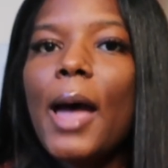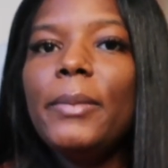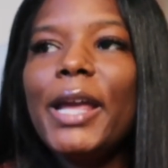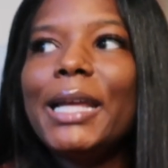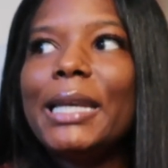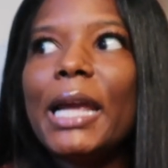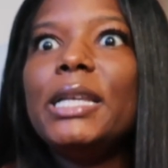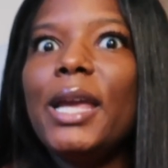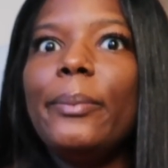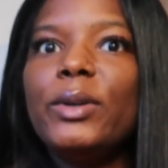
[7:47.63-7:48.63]
like
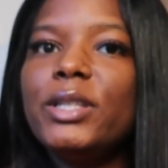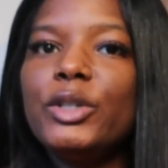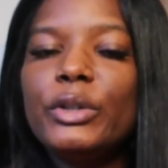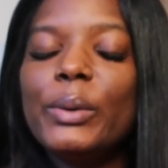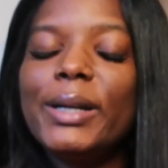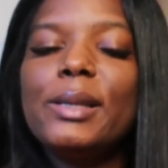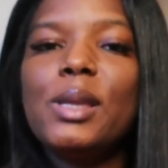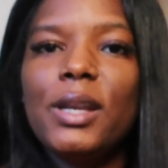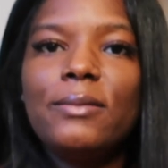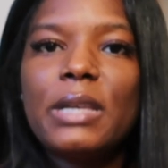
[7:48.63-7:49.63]
98% sure it's
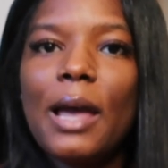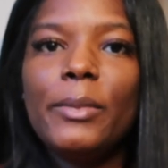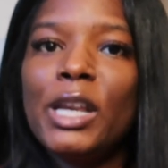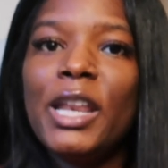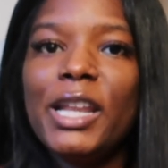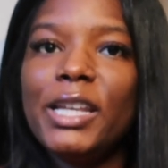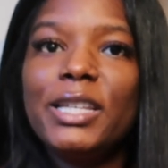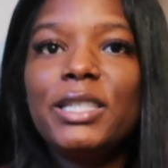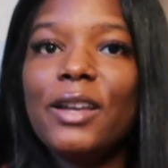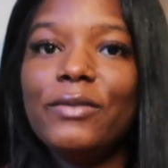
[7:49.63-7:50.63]
enough time in a day to
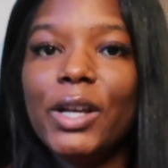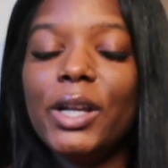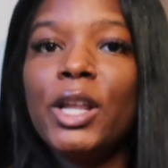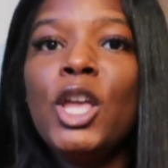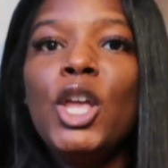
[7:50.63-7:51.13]
get stuff done.